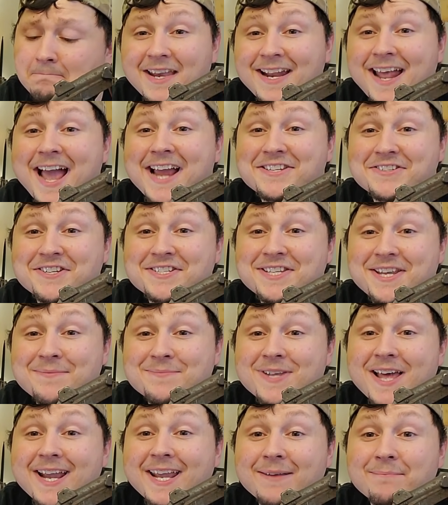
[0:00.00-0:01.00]
it actually seems
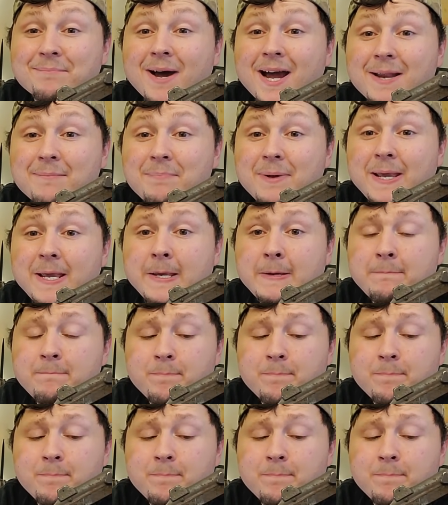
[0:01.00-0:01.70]
like it might be.